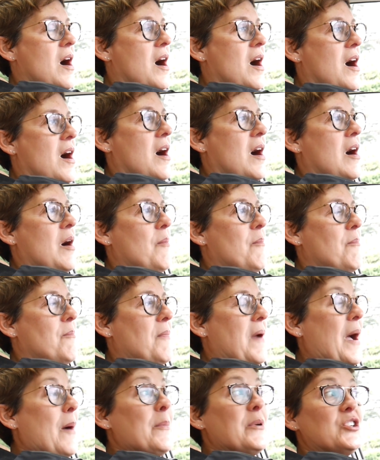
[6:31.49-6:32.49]

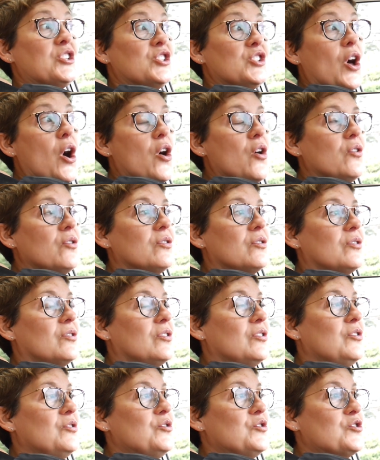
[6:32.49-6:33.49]
how much salt
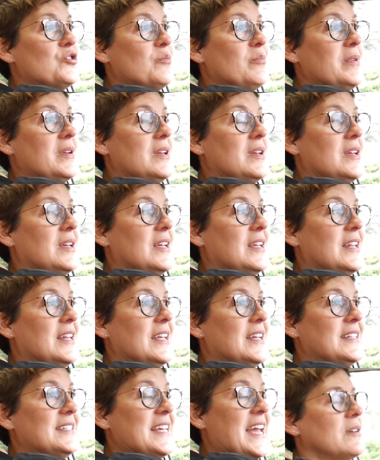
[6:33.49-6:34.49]
you should be
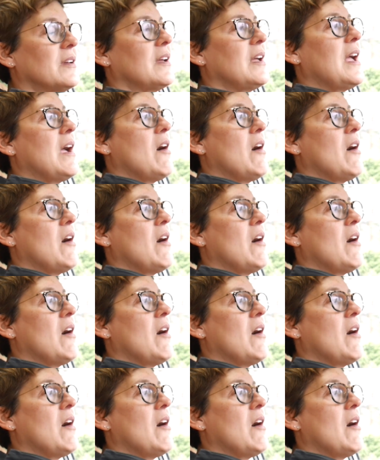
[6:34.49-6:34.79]
eating a day.